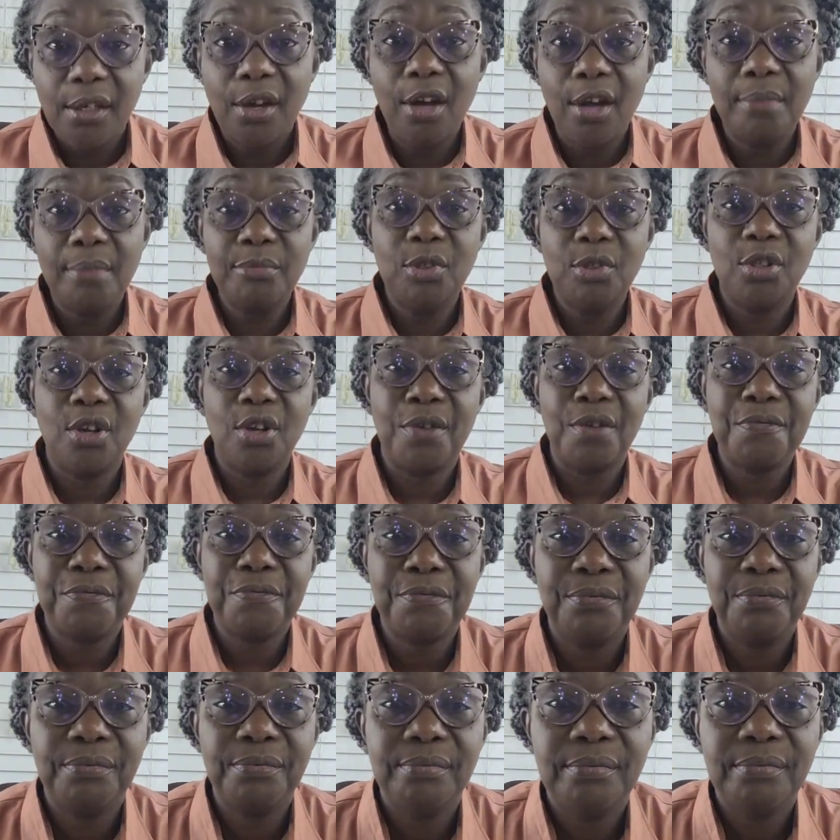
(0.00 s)
comes
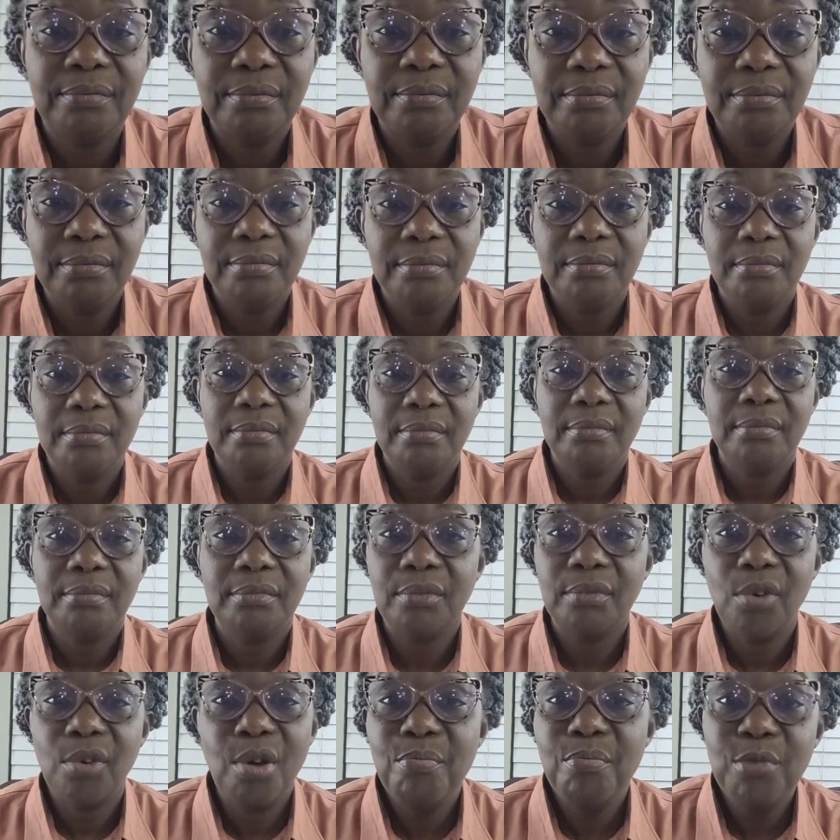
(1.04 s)
off
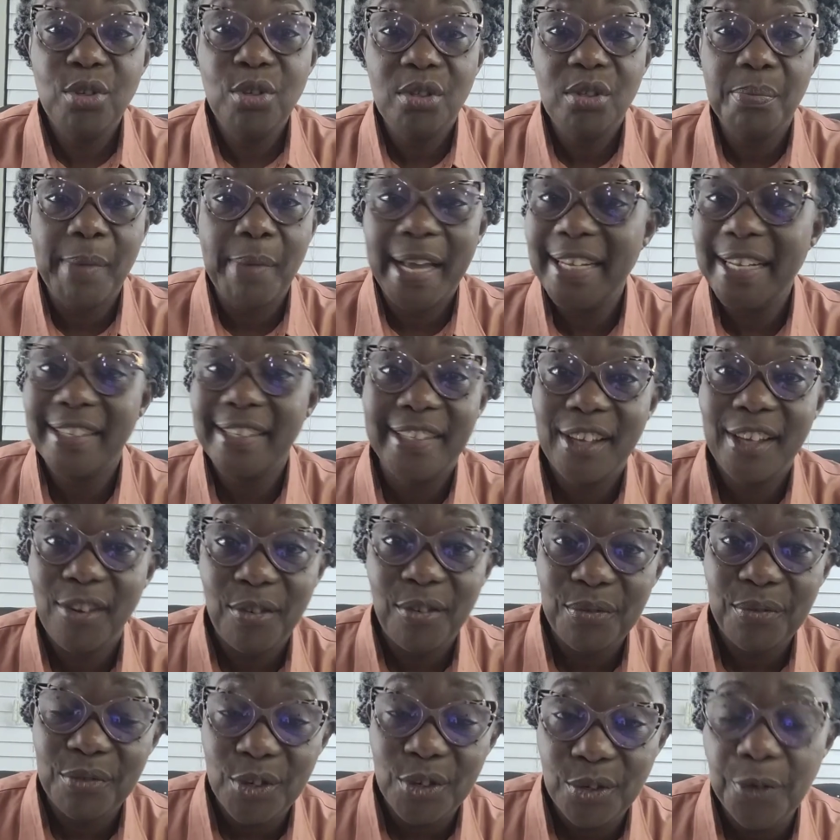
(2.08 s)
almost by
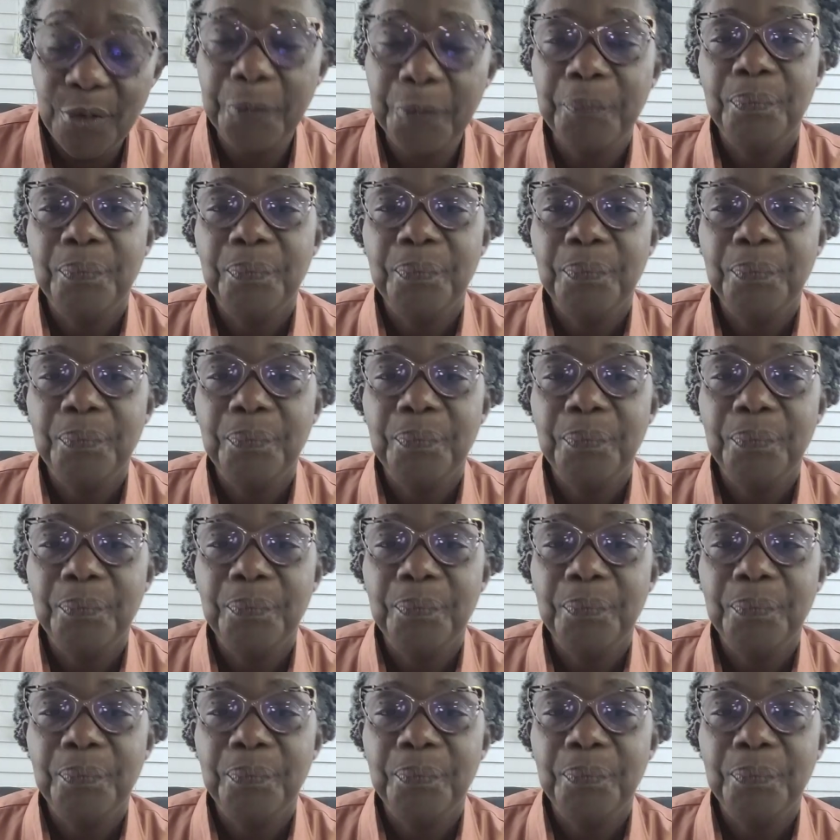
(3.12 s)
itself, you know.